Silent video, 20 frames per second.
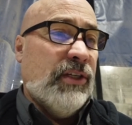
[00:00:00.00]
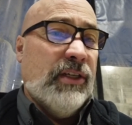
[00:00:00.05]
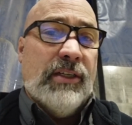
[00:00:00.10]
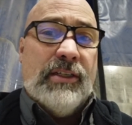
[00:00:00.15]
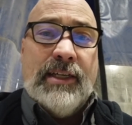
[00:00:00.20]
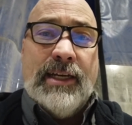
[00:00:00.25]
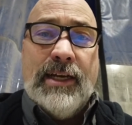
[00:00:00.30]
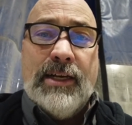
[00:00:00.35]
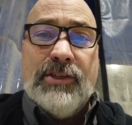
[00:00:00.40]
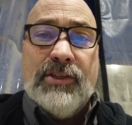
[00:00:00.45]
It's
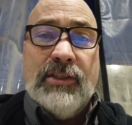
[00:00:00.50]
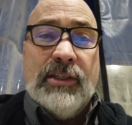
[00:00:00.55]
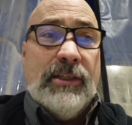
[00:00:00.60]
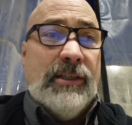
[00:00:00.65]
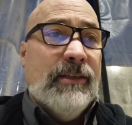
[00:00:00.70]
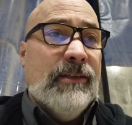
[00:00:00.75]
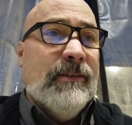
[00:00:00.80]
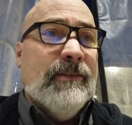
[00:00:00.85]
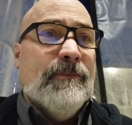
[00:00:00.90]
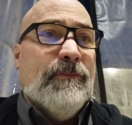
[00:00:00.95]
actually
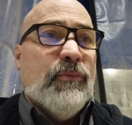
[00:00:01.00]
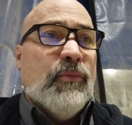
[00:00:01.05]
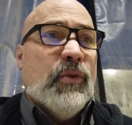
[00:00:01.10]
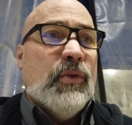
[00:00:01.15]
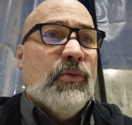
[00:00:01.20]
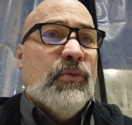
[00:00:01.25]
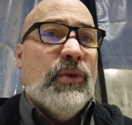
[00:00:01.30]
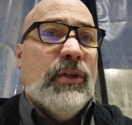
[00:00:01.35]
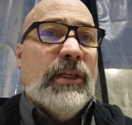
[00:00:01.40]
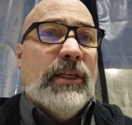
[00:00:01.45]

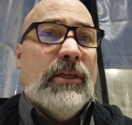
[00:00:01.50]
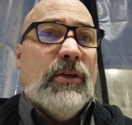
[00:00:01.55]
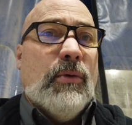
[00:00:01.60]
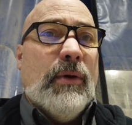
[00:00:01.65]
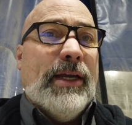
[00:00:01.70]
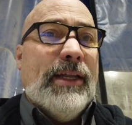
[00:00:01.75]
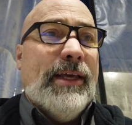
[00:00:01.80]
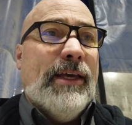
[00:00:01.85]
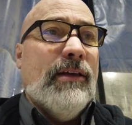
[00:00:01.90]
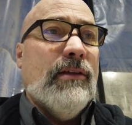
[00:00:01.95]
really
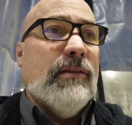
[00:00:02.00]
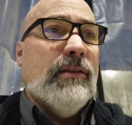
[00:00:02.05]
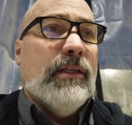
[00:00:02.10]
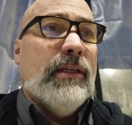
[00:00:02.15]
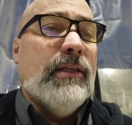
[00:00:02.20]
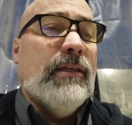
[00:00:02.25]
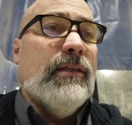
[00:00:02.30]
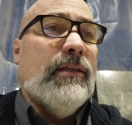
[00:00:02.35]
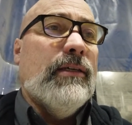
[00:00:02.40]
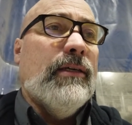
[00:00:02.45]
quite
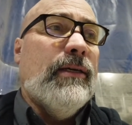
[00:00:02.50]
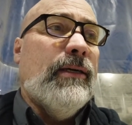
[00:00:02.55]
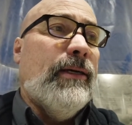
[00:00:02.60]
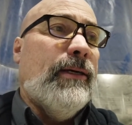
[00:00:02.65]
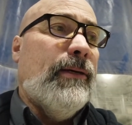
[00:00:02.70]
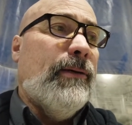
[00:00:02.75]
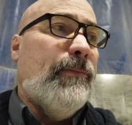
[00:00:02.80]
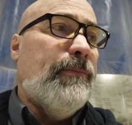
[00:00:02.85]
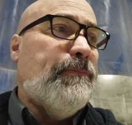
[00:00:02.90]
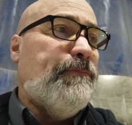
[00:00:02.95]
healthy.
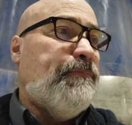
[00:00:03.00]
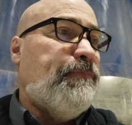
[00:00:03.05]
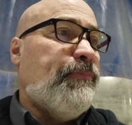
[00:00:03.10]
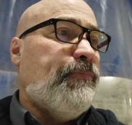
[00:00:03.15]
I